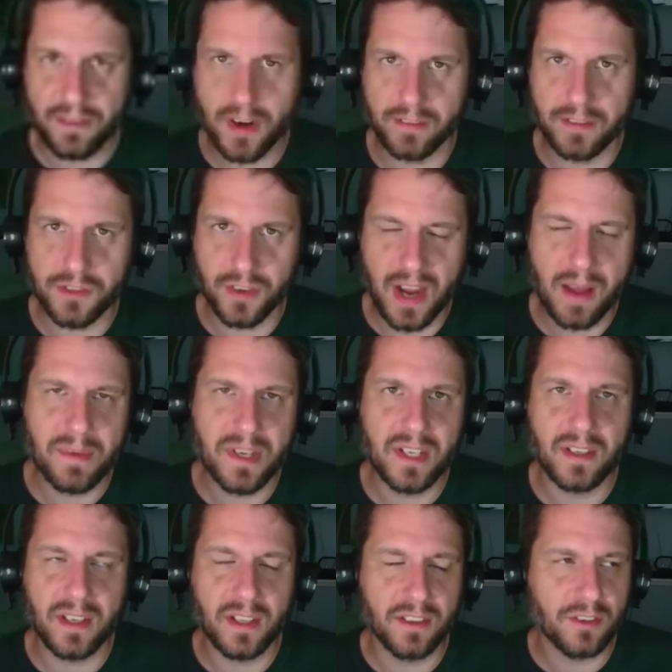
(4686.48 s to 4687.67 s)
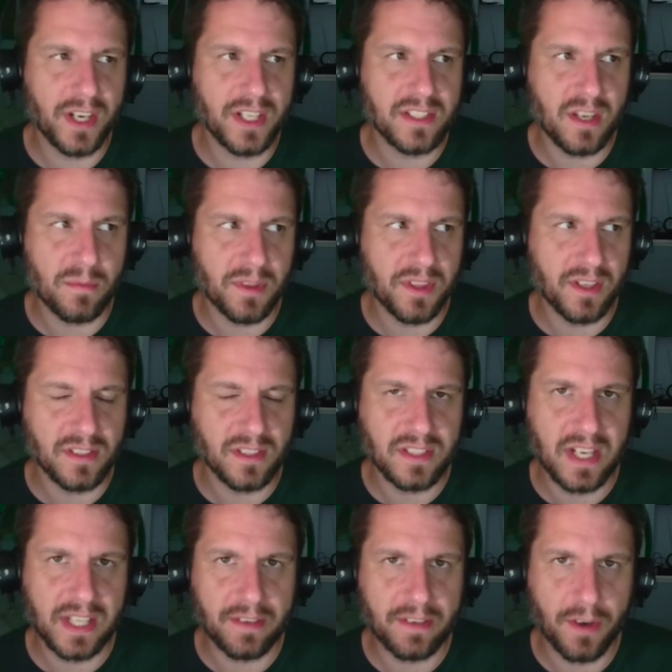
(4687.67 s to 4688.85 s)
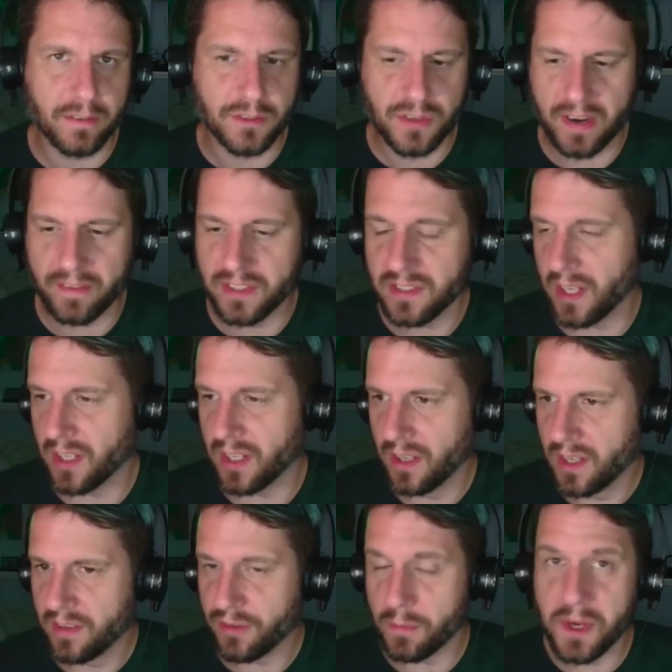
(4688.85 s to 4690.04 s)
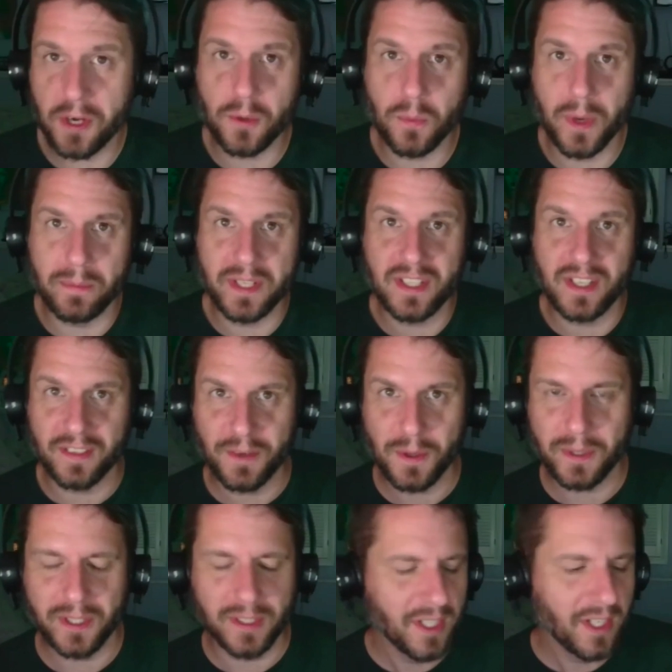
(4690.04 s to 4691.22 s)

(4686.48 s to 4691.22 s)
of a drive. I mean, in the grand scheme of things, it's not that far of a drive. It's like from here to Wilmington, if you will.